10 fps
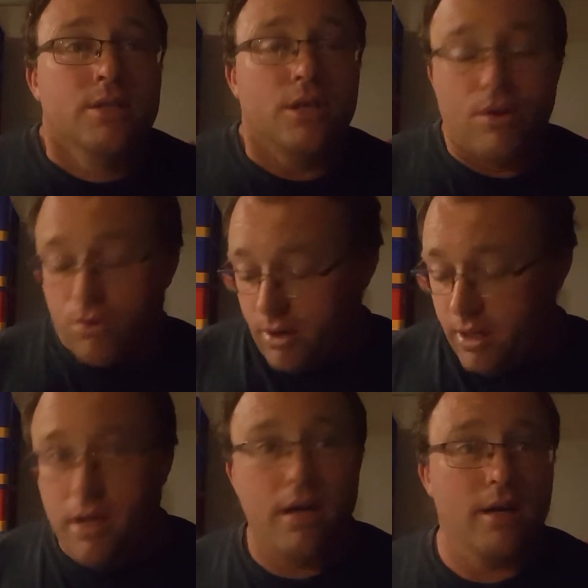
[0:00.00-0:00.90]
So right,
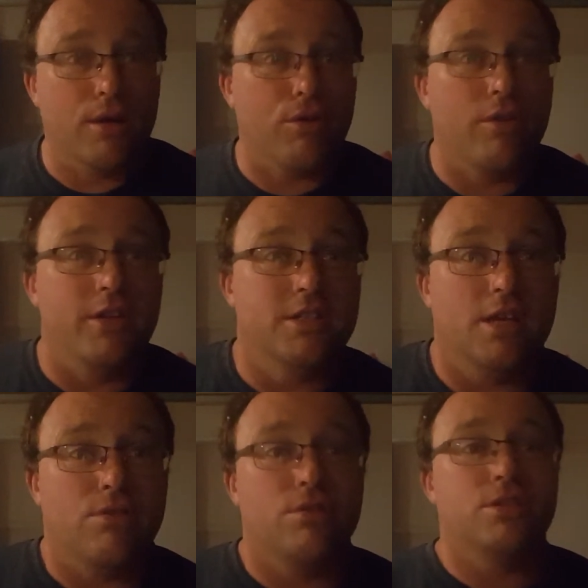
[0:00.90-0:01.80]
I've got 3 of these
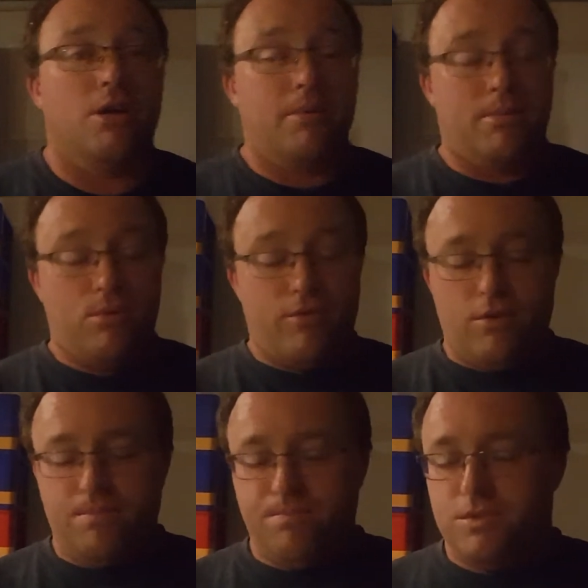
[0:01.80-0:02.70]
to get through, so I better move
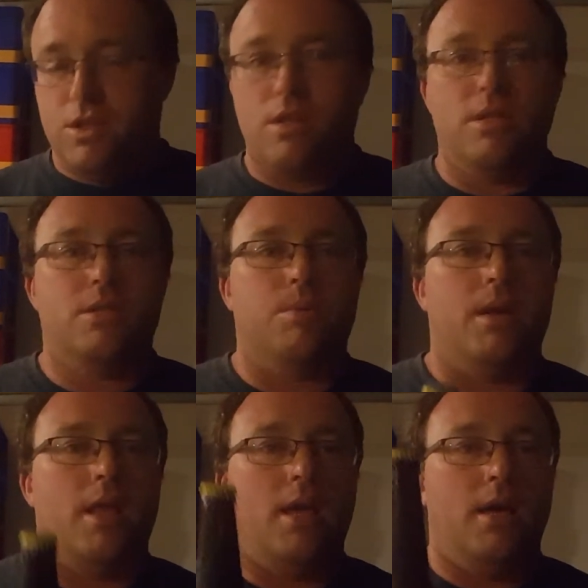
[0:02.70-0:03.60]
on. So this
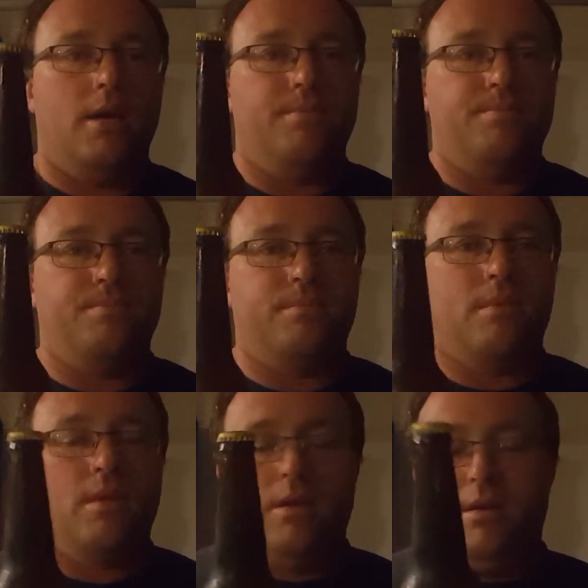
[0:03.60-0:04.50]
one here,
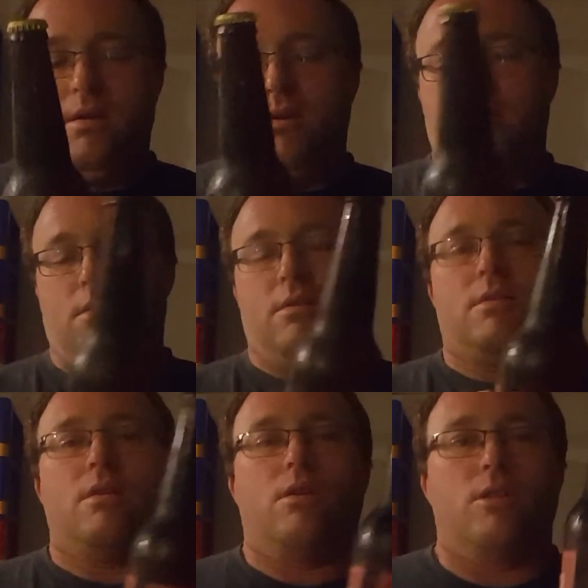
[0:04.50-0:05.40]

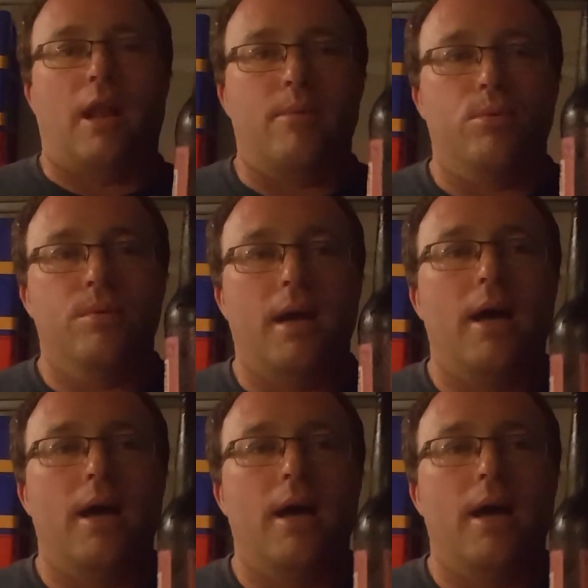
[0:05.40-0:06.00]
don't look at the label,